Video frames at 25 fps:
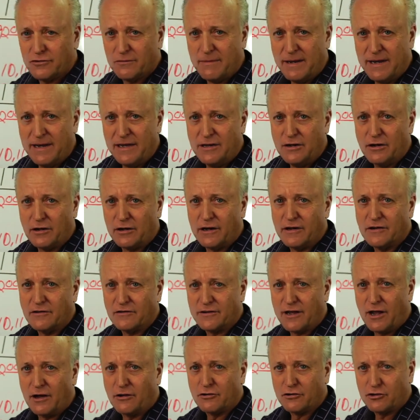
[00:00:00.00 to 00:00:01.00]
meaning you're going to
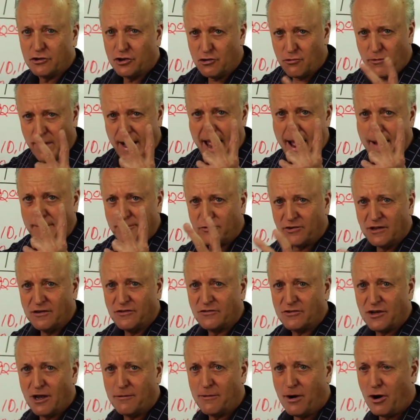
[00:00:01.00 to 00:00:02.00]
sell two apps in
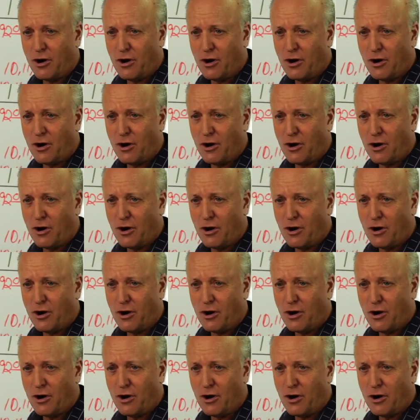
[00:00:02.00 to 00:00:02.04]
some